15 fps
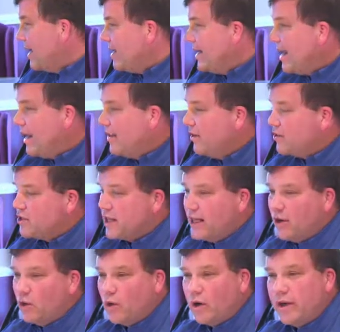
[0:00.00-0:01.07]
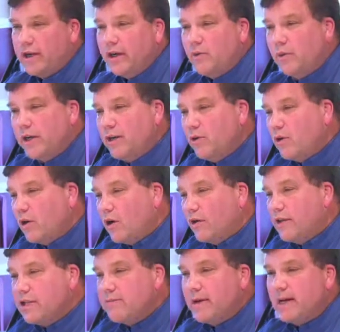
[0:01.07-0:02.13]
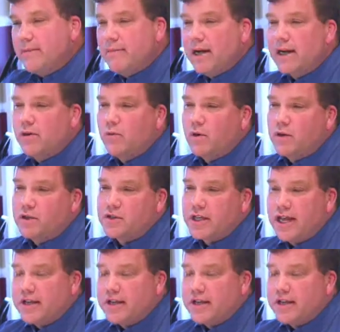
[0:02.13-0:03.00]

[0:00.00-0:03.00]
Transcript: that day, they'll say, Lord, didn't we do all these many mighty works,